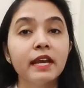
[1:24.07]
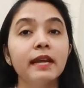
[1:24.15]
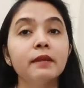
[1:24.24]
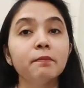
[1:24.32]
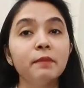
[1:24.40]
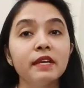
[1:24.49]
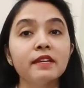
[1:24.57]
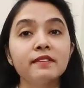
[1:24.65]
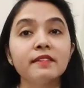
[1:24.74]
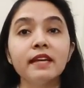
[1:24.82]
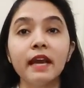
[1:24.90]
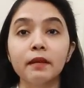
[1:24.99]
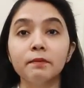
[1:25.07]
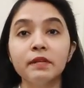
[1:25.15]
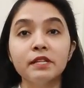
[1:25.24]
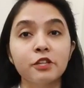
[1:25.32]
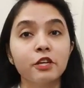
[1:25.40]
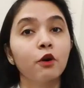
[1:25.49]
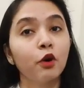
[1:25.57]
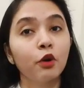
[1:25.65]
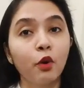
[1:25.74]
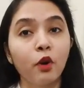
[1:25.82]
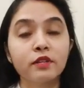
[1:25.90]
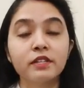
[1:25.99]
in BSc and BTech or
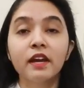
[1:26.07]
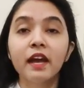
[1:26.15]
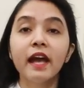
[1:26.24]
not.